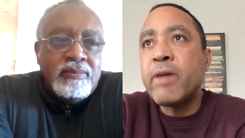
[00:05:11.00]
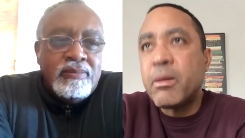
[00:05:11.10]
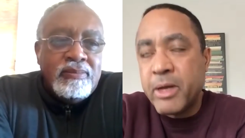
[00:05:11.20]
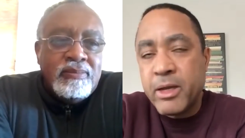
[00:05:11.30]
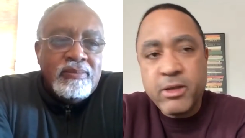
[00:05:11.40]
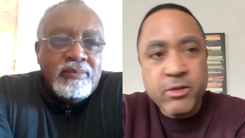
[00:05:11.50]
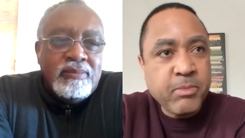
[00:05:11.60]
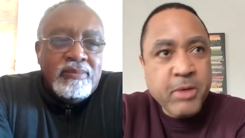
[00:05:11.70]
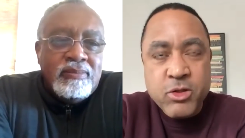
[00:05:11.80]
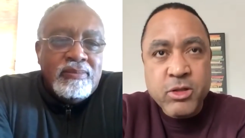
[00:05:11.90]
Speaker 1: many,
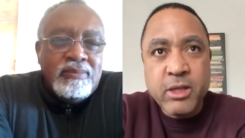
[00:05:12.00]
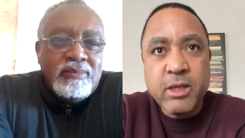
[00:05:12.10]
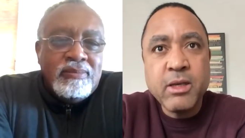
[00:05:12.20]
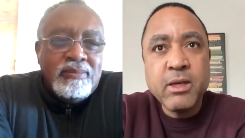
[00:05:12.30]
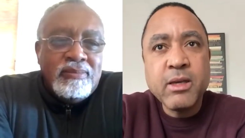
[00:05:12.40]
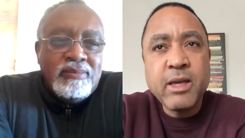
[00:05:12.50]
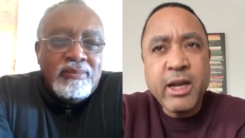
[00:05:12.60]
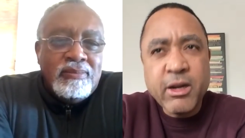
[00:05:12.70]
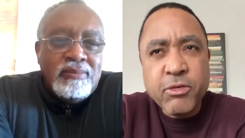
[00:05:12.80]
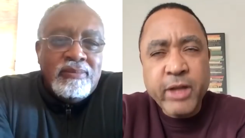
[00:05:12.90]
especially
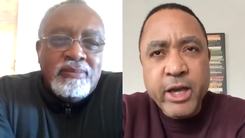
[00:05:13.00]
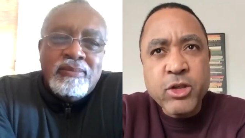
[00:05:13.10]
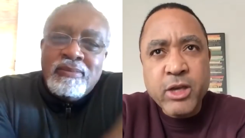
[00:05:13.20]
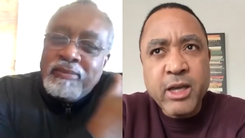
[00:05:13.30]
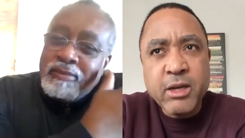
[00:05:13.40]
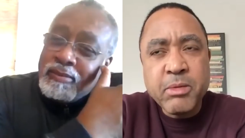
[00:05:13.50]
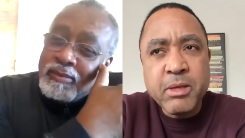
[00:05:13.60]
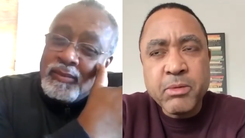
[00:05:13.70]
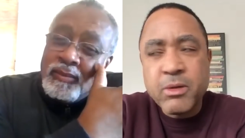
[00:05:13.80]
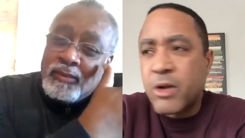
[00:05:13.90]
careful, educated
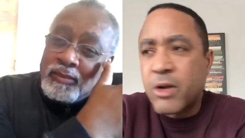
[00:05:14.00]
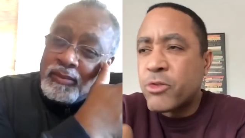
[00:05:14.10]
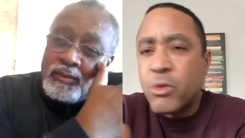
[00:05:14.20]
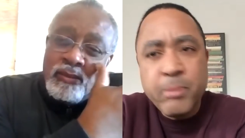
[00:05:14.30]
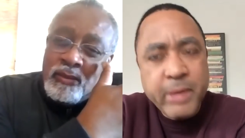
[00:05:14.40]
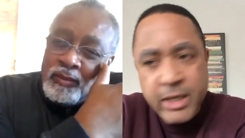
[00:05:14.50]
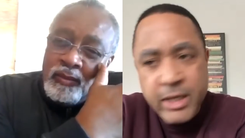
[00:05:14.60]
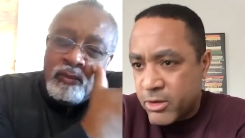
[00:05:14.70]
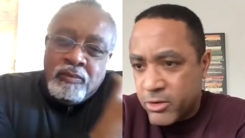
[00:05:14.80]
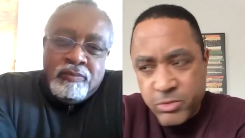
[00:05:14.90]
people, are so mean
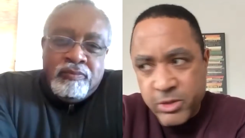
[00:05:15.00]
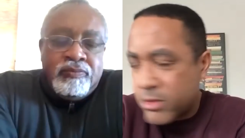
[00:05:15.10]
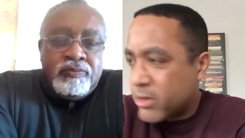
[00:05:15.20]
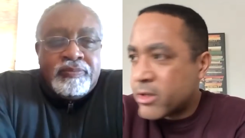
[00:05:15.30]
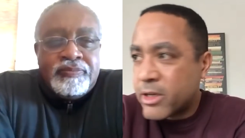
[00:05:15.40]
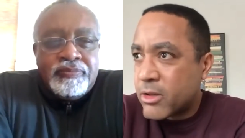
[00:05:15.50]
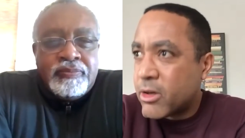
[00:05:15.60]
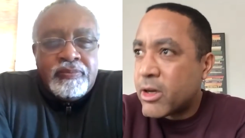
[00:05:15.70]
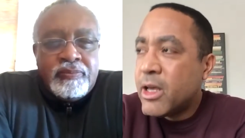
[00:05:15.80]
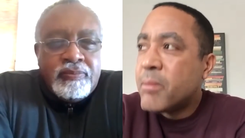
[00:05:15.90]
on Twitter all day long.
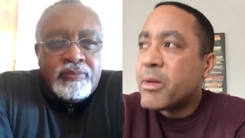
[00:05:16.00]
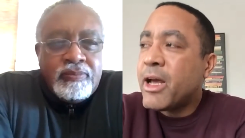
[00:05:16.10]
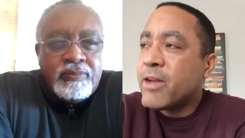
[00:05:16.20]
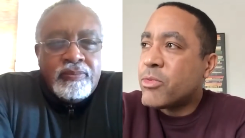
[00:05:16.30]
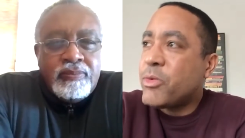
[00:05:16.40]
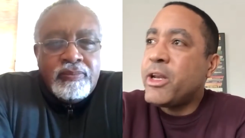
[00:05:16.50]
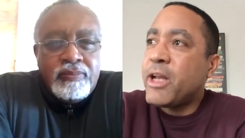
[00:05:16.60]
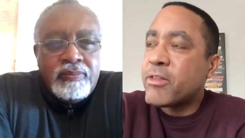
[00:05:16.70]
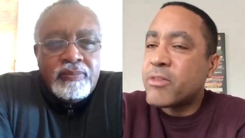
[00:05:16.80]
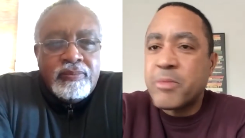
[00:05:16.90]
But I tweeted out
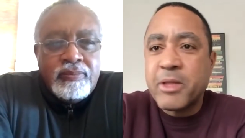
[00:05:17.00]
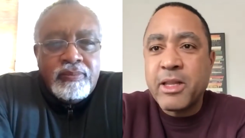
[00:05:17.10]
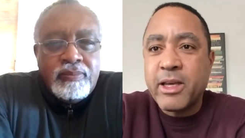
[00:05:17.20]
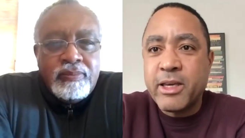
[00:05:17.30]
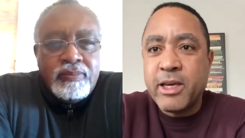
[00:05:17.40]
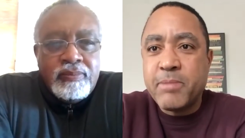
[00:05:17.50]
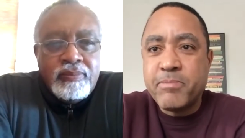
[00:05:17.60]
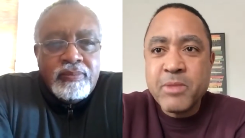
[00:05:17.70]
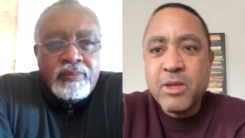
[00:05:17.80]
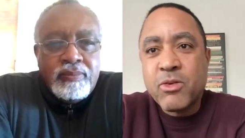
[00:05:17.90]
something like, yep,
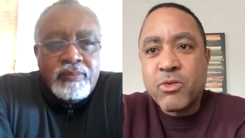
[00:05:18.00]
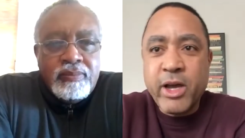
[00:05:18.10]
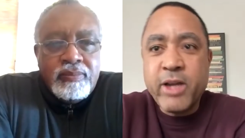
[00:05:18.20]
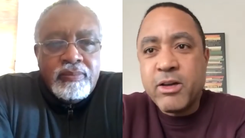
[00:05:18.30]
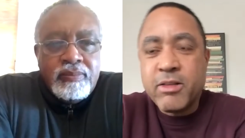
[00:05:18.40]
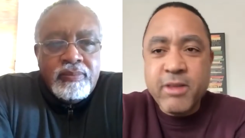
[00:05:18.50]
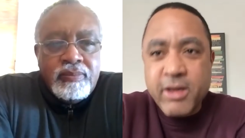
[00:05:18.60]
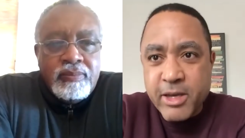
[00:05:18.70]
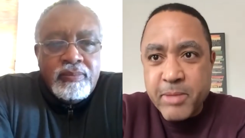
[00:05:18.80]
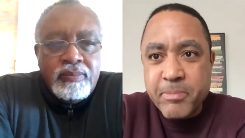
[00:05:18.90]
right on
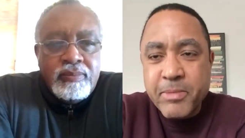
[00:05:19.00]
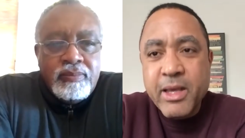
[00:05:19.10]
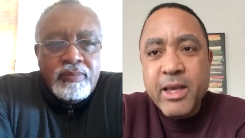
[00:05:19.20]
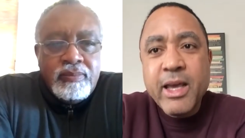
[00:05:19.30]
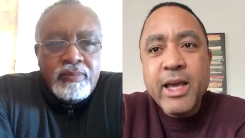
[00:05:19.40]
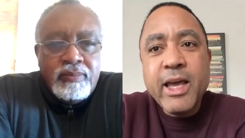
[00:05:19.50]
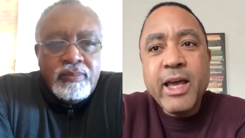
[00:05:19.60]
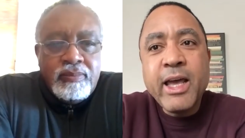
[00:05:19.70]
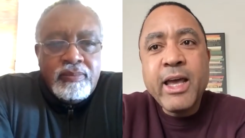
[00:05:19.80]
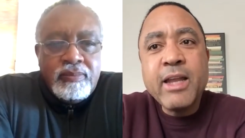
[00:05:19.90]
time.
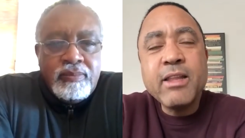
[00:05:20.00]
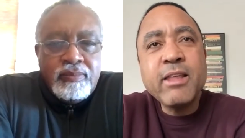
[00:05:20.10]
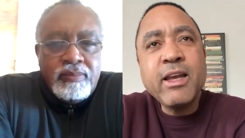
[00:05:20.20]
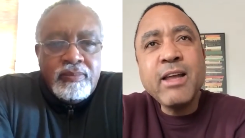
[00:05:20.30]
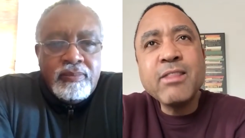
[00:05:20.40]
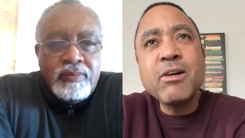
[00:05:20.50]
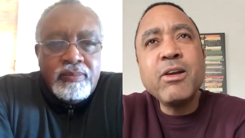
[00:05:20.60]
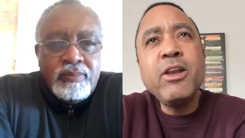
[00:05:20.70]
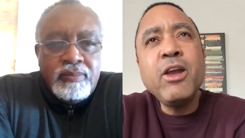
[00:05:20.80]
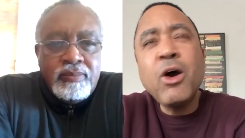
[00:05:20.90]
And then I thought,
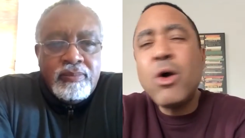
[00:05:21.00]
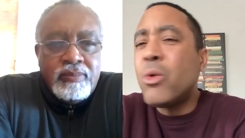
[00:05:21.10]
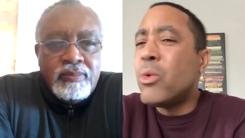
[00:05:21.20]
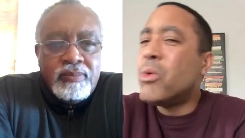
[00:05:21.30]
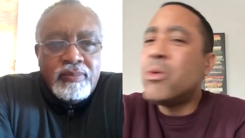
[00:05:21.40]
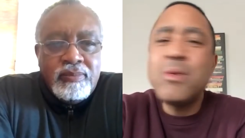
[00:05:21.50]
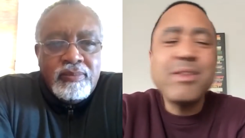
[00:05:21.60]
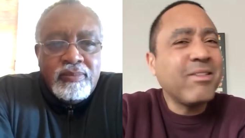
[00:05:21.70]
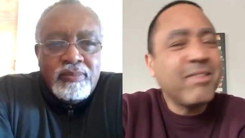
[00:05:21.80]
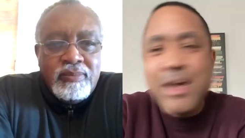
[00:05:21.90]
no, what
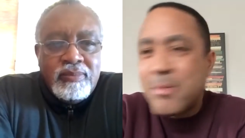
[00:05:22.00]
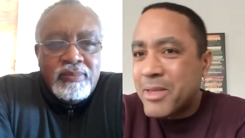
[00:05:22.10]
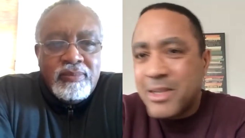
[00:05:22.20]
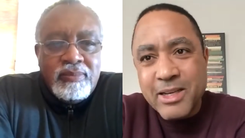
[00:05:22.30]
does that mean?